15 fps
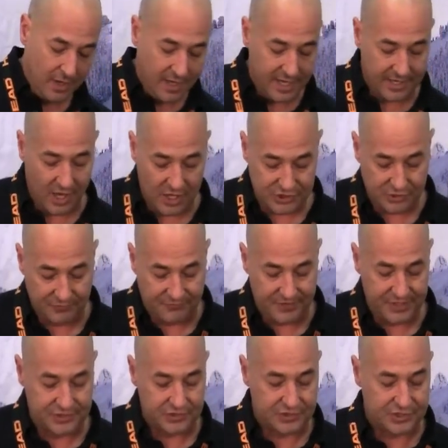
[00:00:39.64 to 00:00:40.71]
It also
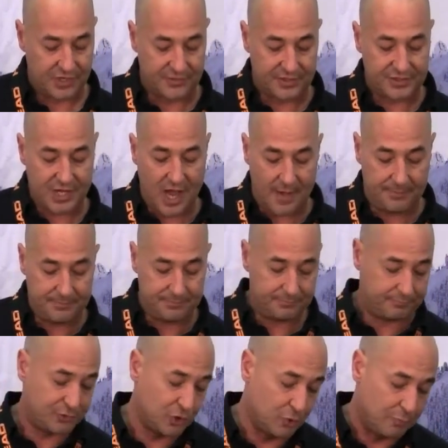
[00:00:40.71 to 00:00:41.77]
features on the top
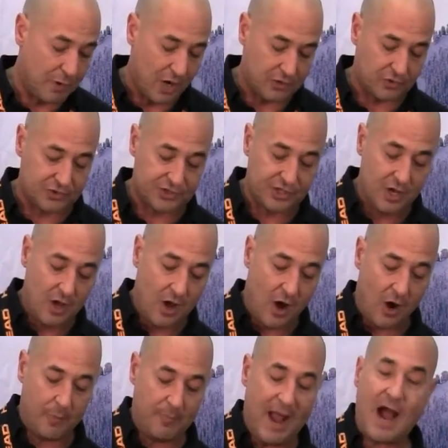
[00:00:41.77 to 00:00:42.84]
two buckles
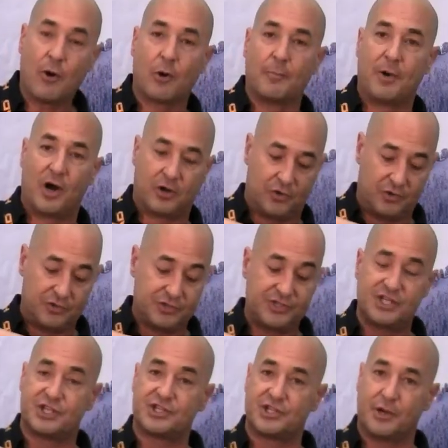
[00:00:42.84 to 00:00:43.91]
our power buckle
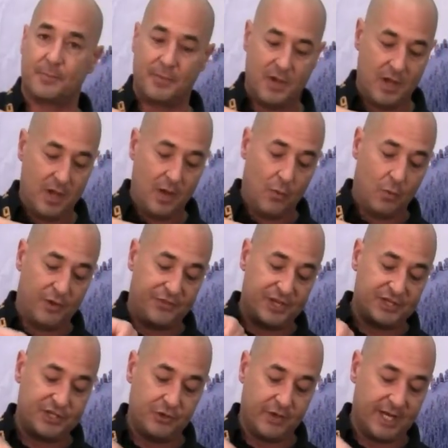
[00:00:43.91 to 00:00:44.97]
system. With
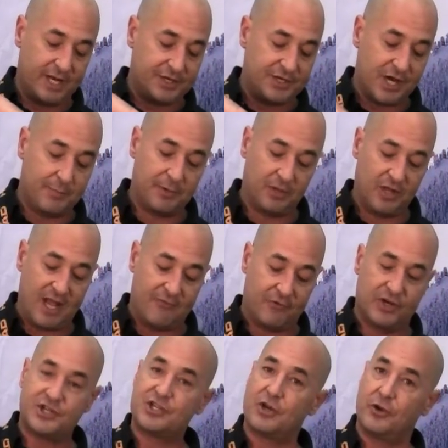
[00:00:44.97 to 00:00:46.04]
this, you get a double
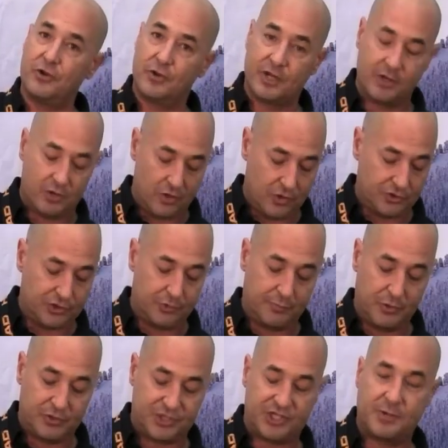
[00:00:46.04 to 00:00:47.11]
leverage, so you can close your
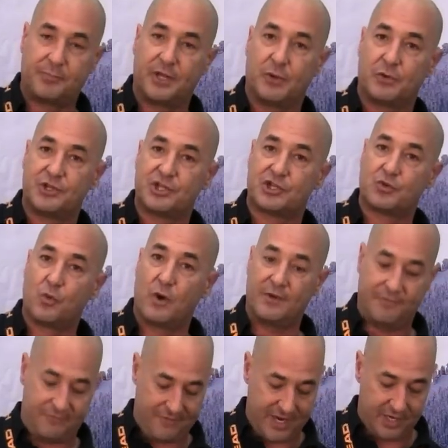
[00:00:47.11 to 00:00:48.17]
boot simply with just
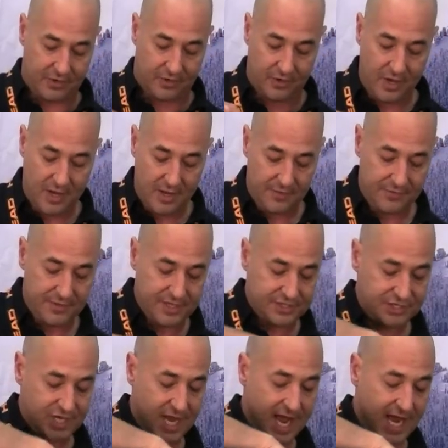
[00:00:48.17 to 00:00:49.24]
one finger.
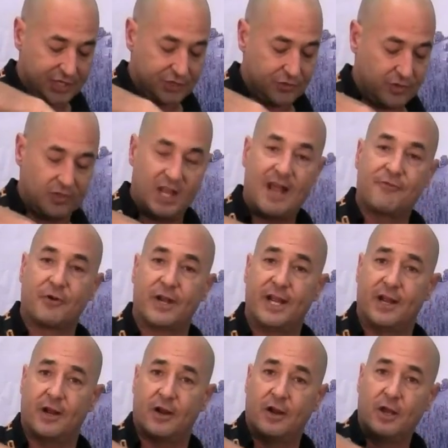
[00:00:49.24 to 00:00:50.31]
This extra lever
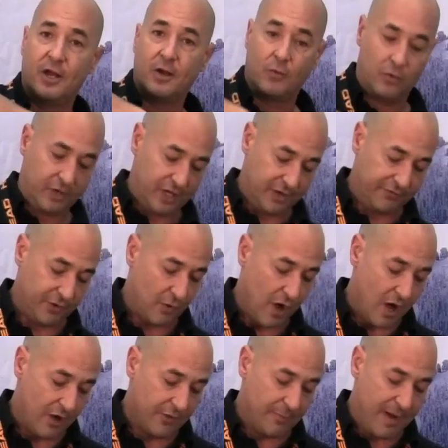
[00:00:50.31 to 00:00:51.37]
here will give you
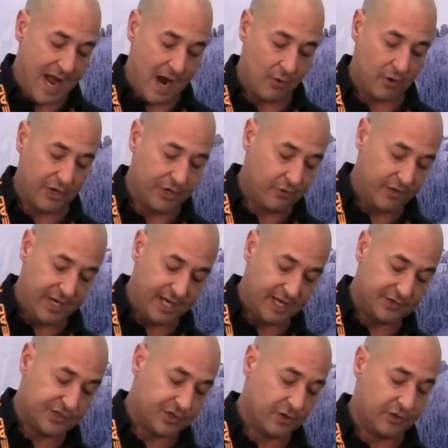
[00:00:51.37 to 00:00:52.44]
all the power you
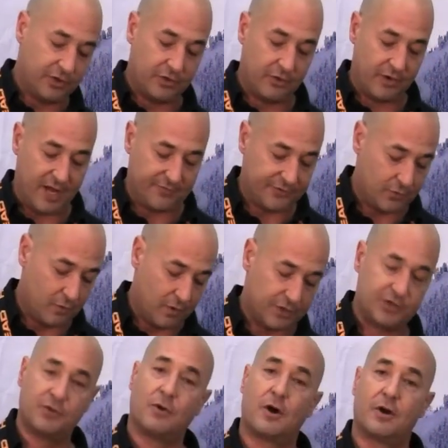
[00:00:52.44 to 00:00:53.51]
need, so you don't have to work
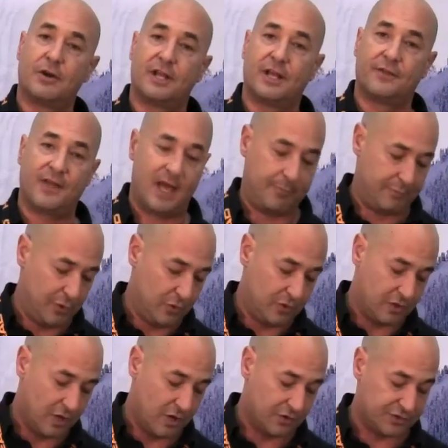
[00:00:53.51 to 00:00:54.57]
too hard to get that boot
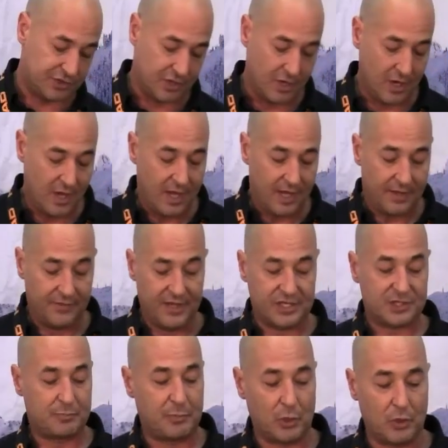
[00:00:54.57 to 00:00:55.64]
closed.
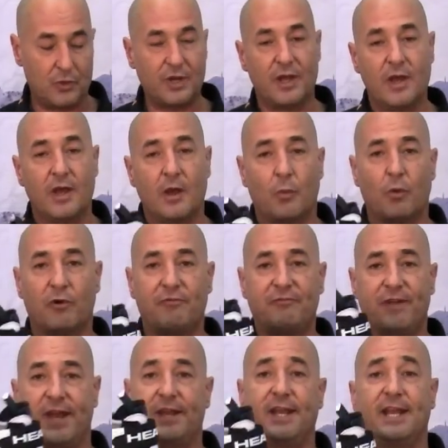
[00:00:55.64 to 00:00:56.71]
This boot will
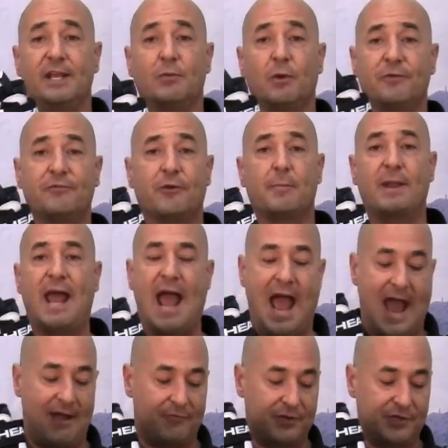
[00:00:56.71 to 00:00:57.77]
fit anyone from an
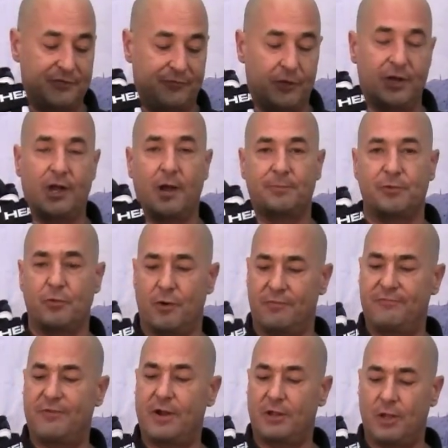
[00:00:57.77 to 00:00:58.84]
average foot up to a
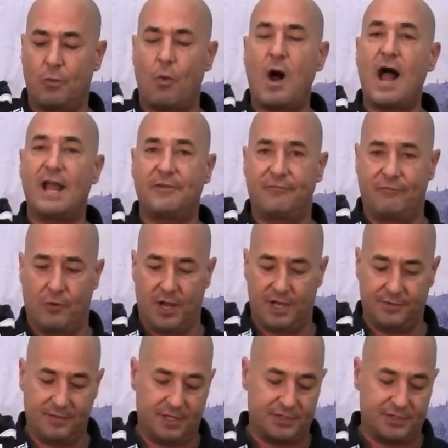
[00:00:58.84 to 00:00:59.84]
fairly wide foot.